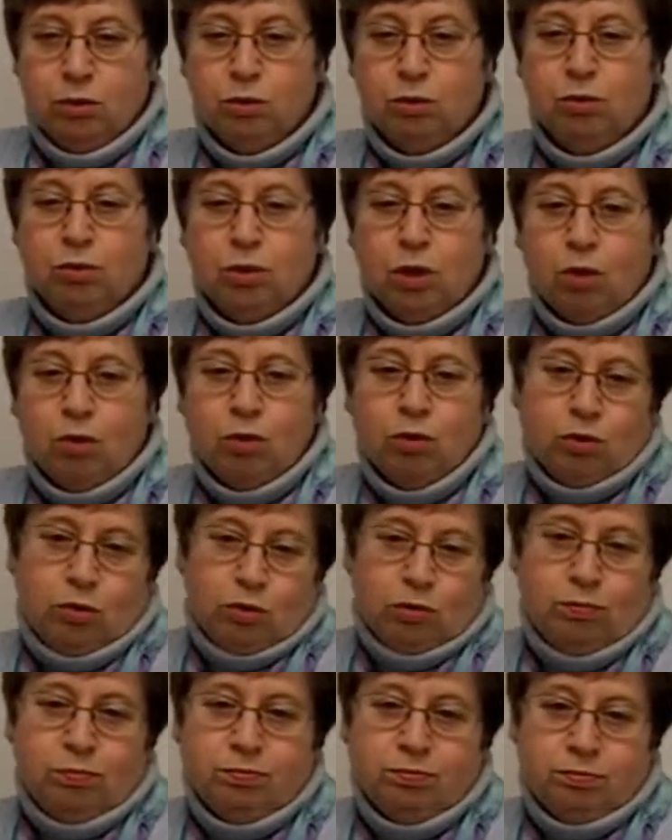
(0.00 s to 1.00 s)
two
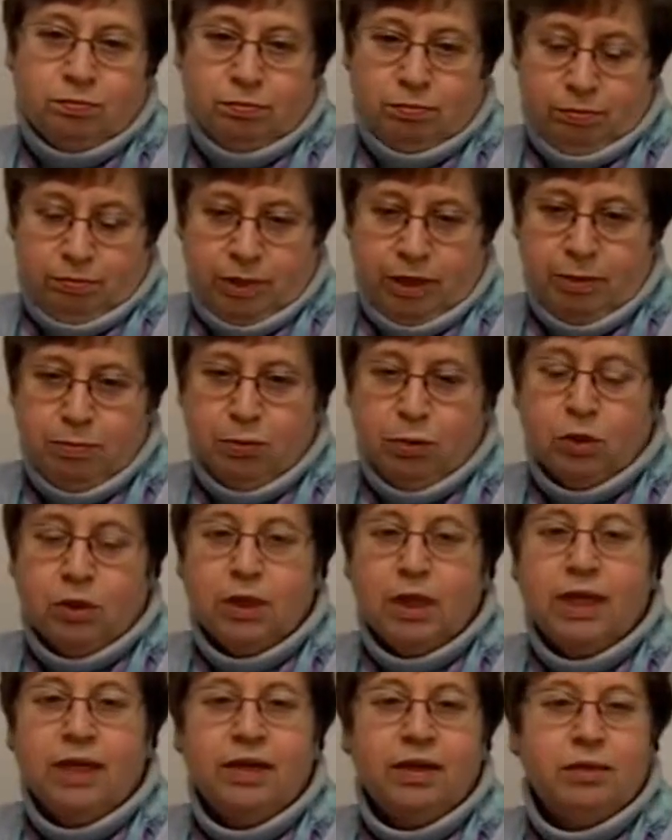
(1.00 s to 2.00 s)
local
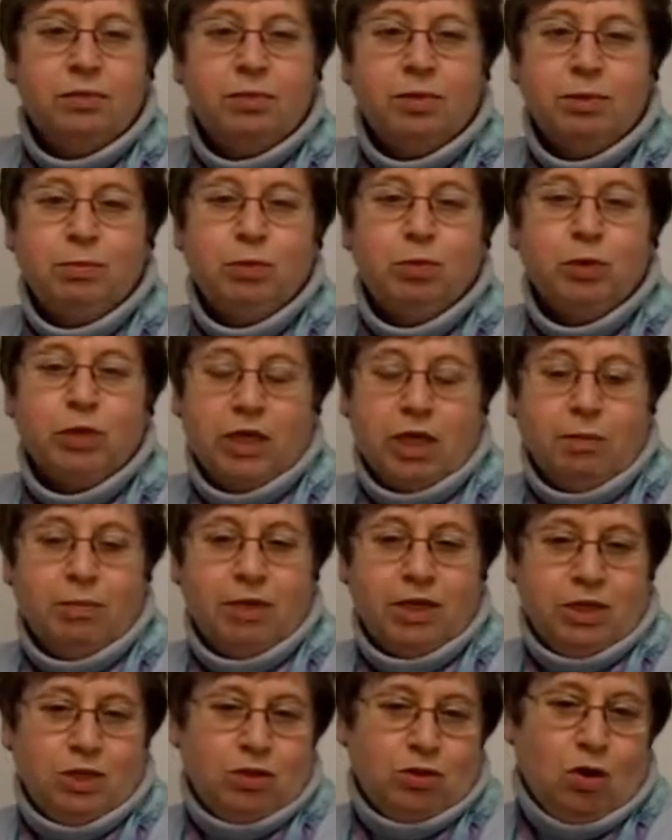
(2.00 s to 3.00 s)
people, and people would
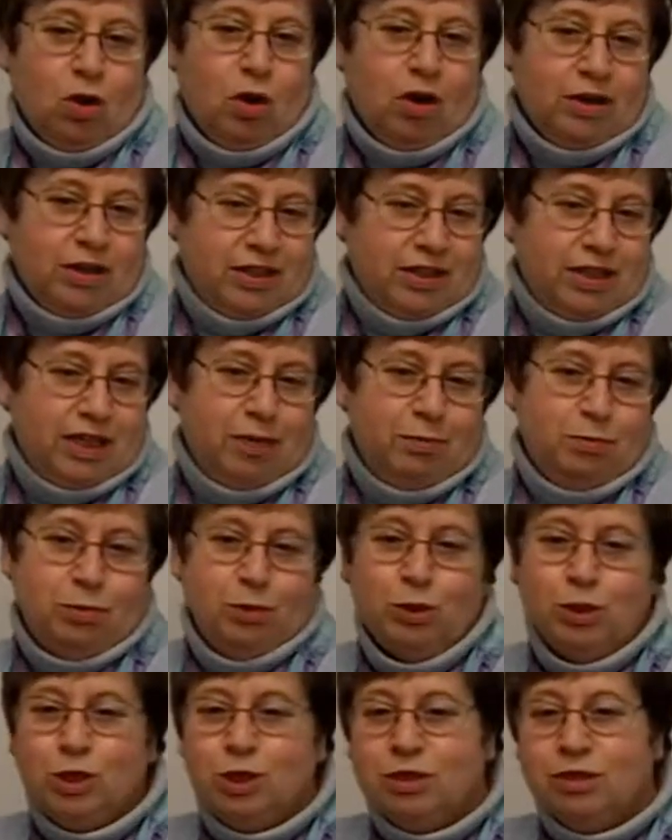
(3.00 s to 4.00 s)
come in and talk, and they'd
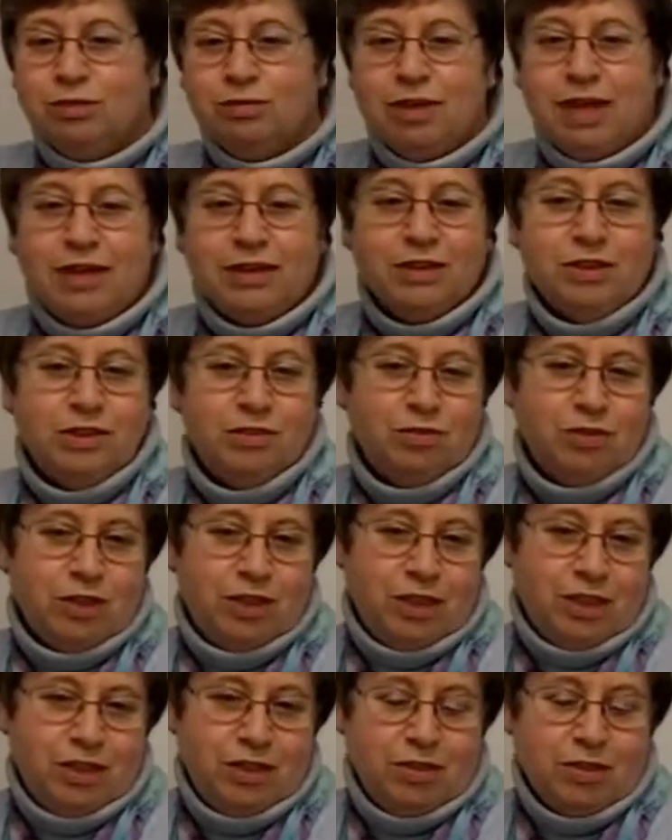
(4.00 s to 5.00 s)
push
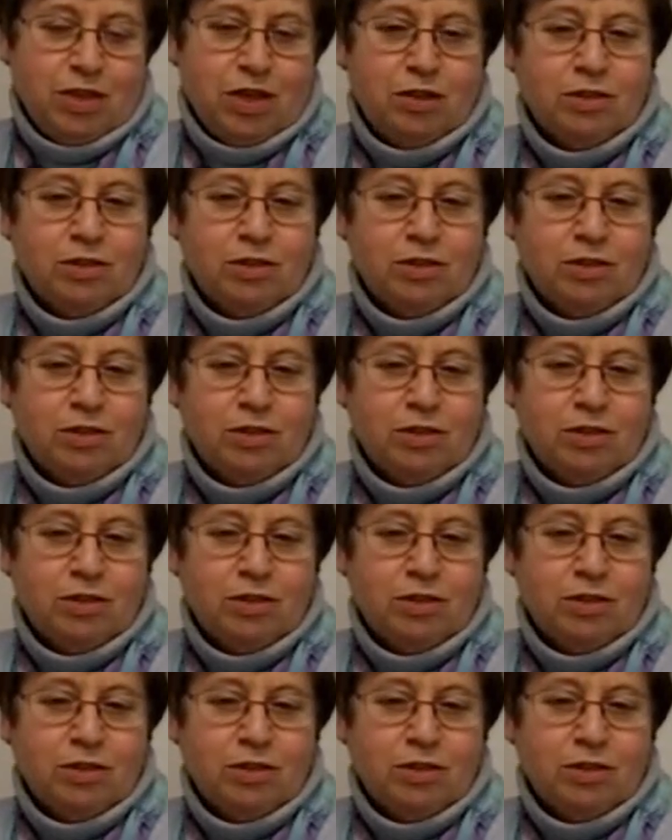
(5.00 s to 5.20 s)
activities.